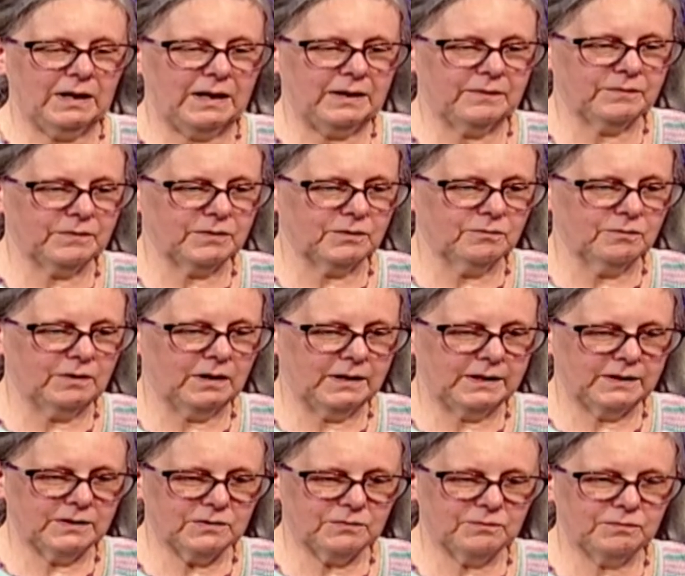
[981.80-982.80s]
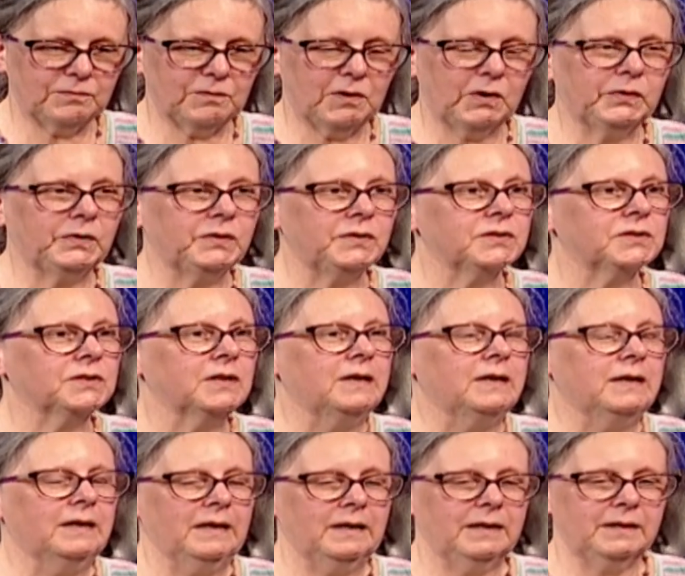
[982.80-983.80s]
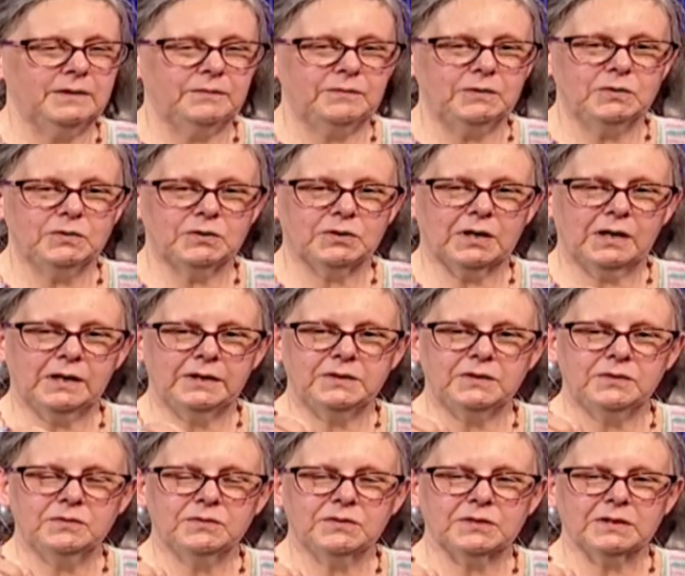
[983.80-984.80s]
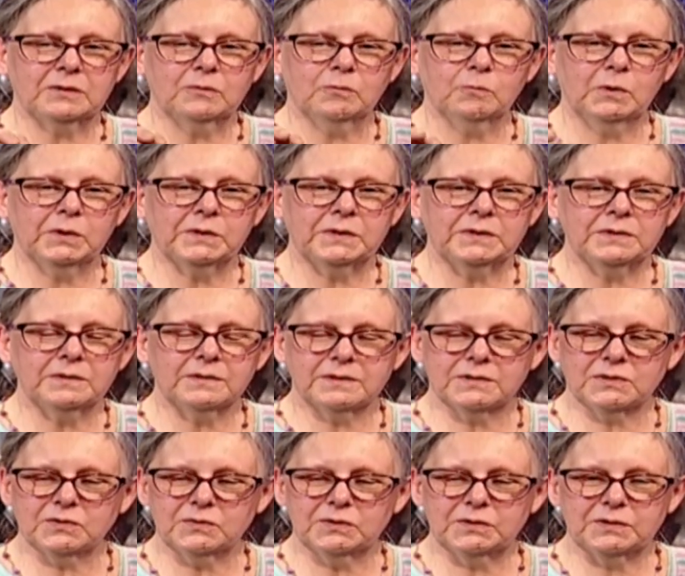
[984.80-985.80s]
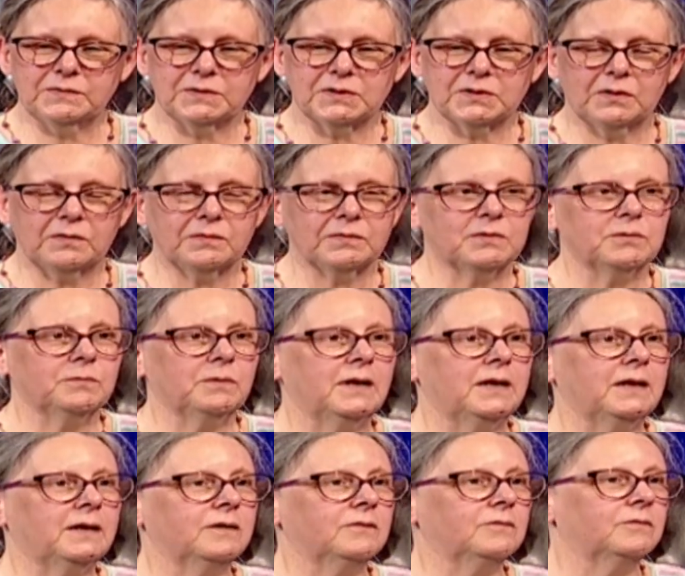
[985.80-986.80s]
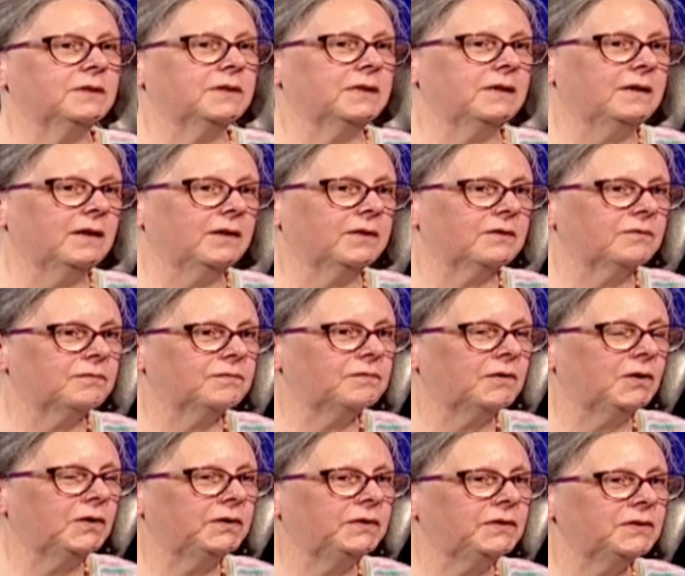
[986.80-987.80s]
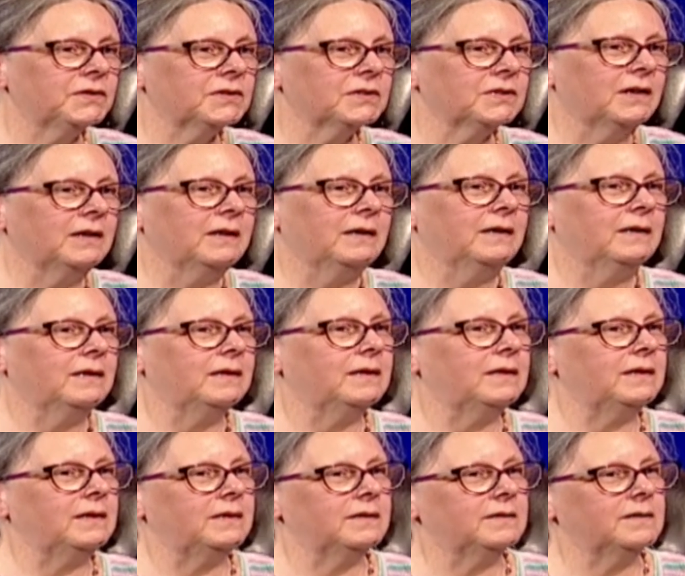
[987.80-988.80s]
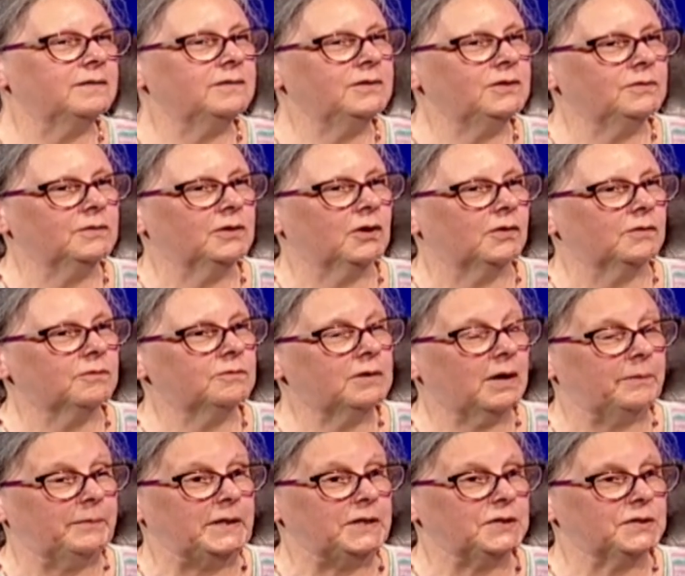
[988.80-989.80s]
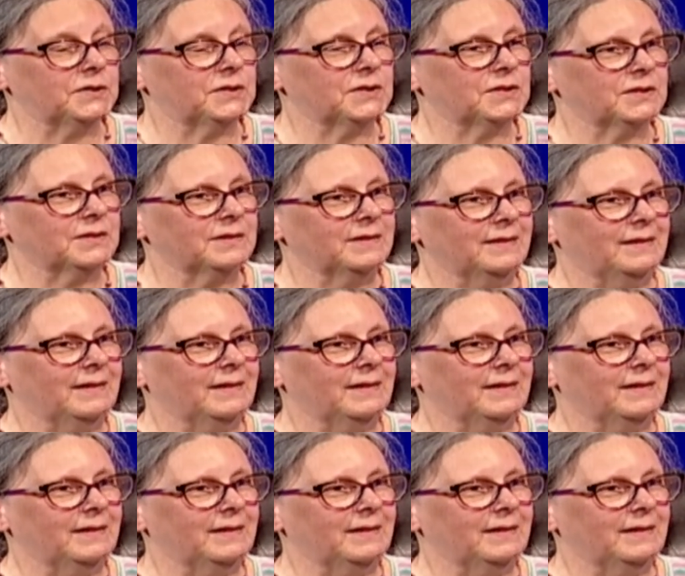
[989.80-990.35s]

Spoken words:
have the right font, and if you tried using one sort of software with another font, you got rubbish.